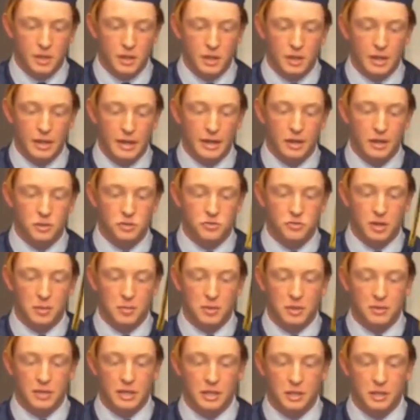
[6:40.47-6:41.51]
Lighthouse
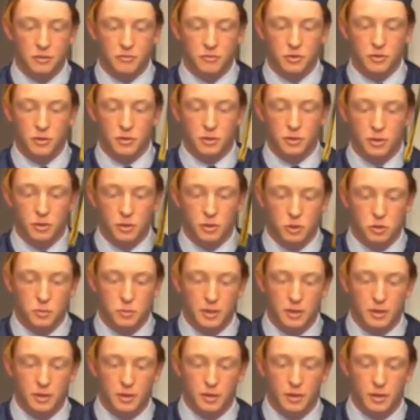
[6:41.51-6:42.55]
family, thank you for your
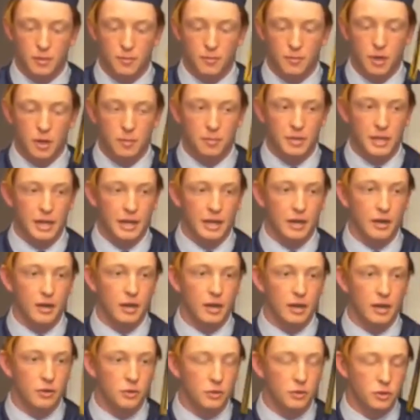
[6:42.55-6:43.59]
encouragement. Mom, Dad,
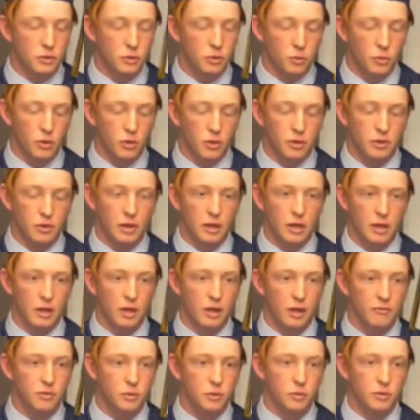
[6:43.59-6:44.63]
I owe you the world. I
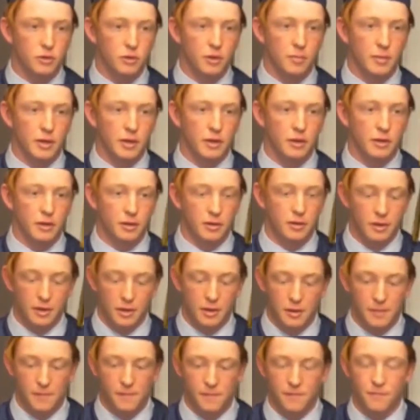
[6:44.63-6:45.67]
love you with all my heart.
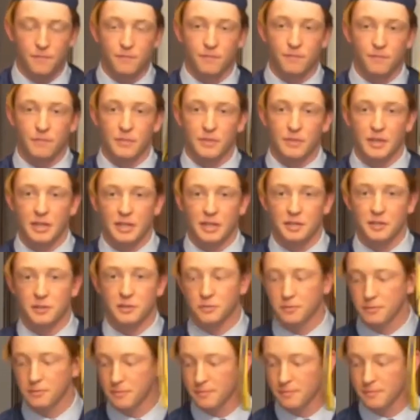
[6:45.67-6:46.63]
Thank you.